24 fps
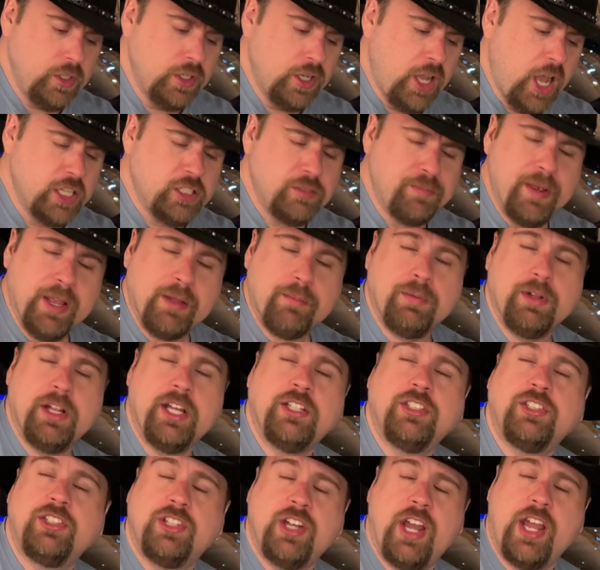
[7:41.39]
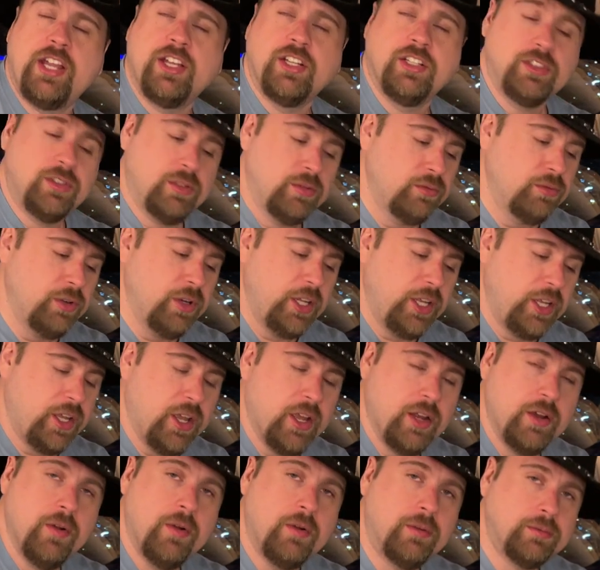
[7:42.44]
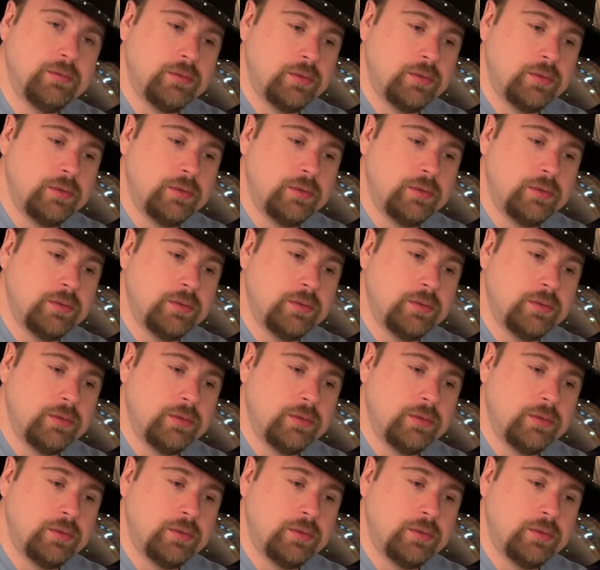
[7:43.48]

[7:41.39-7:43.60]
Cosmic Bliss shake is really good.